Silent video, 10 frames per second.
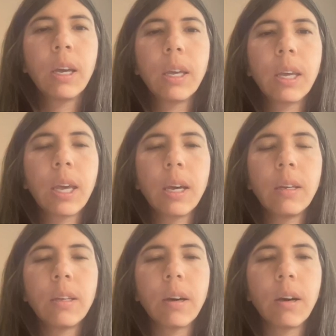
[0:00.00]

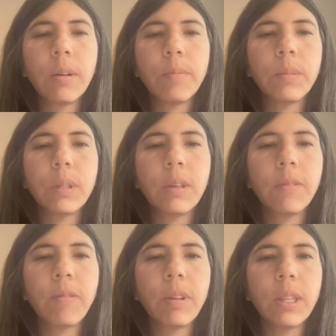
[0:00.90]
can't
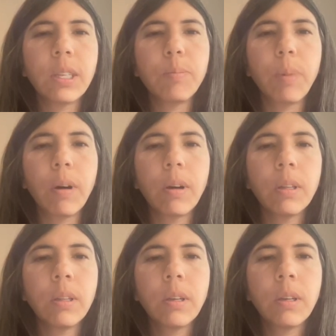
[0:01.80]
defend this
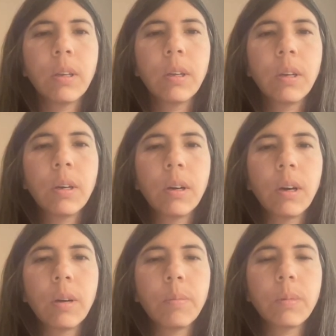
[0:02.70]
pawn.
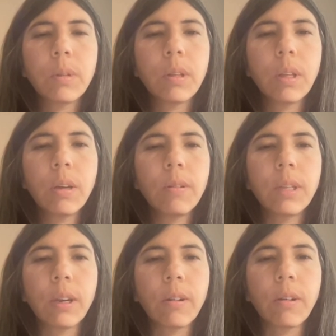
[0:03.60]
He goes
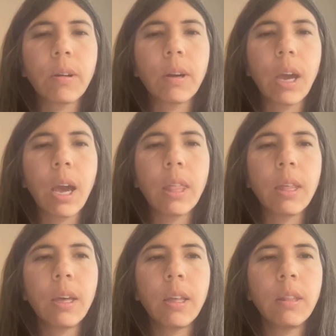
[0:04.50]
there, and
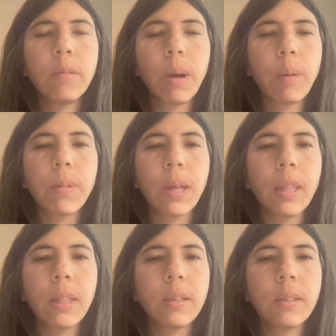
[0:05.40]
then my
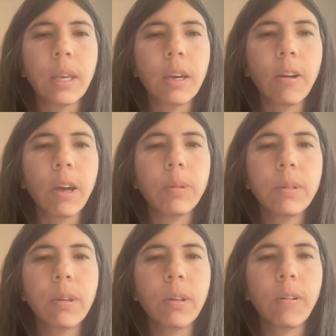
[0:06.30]
plan is like, okay, I'm
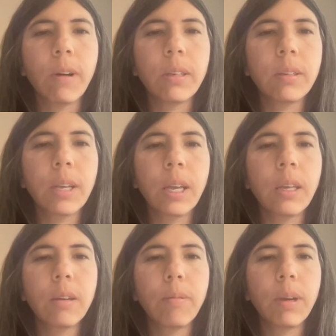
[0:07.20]
just gonna go ahead and just get a
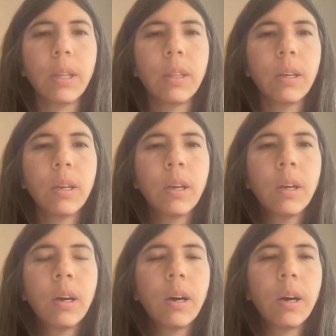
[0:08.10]
queen.
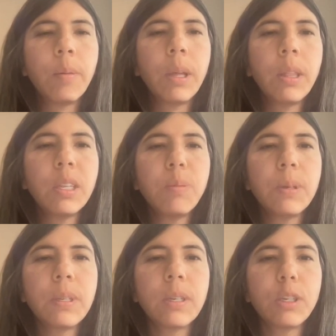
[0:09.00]
In this
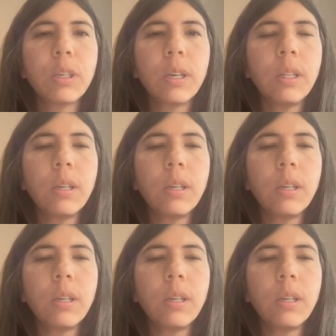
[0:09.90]
position,